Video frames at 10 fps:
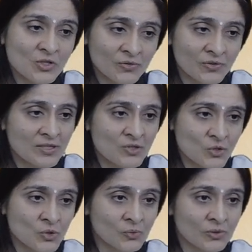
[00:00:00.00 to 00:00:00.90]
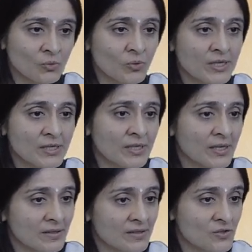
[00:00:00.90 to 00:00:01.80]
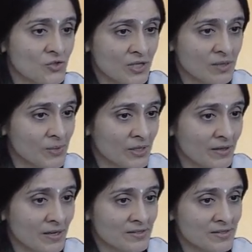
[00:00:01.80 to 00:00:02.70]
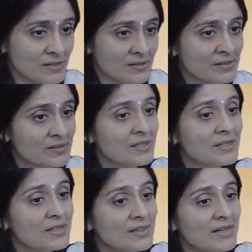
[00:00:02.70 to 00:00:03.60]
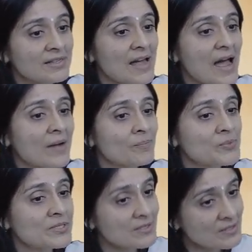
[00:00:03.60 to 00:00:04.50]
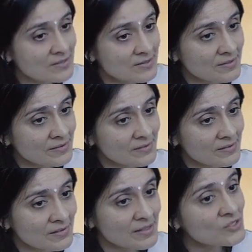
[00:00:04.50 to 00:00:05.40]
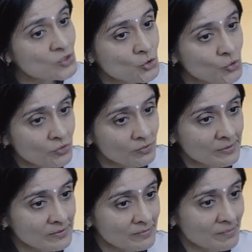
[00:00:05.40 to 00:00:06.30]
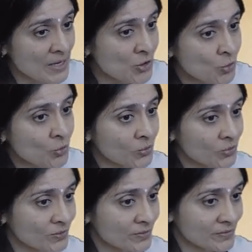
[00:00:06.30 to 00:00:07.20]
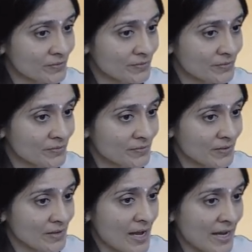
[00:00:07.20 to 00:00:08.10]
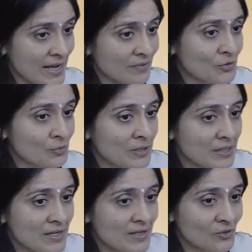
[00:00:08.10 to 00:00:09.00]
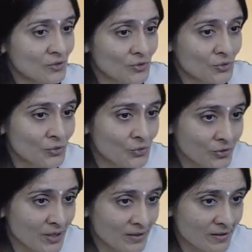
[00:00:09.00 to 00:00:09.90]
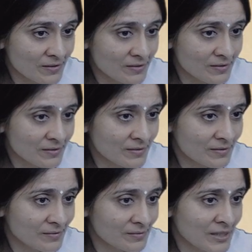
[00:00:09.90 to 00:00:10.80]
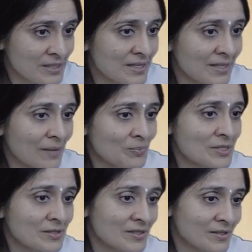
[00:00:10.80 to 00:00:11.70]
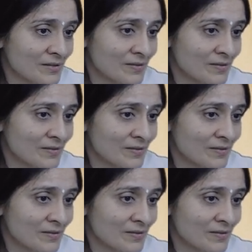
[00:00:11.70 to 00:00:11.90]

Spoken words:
of these two, the waking and the dream arisings, that absence is known by whom? I have to be there, no, to know that these are absent.